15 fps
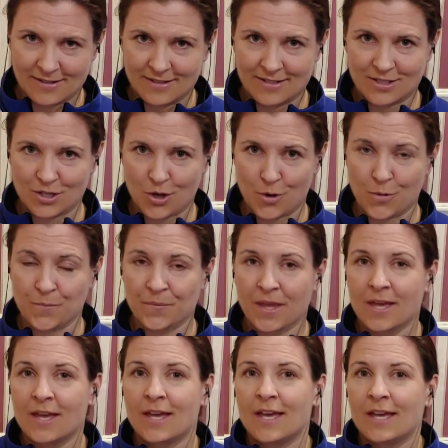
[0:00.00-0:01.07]
So
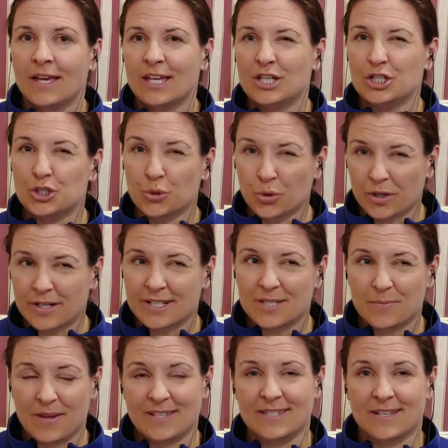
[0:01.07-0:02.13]
endurance
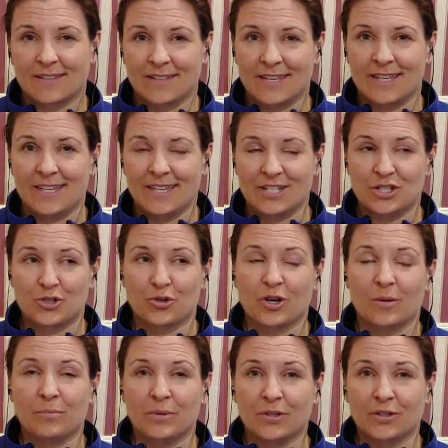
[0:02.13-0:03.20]
basically is your
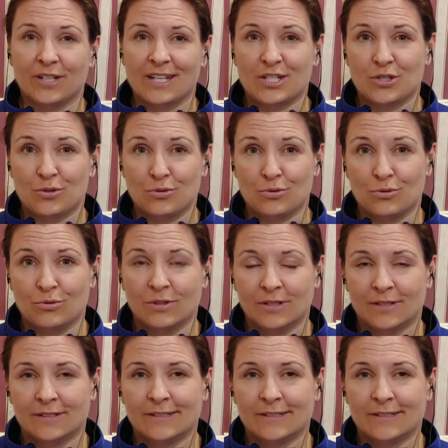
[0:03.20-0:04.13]
ability to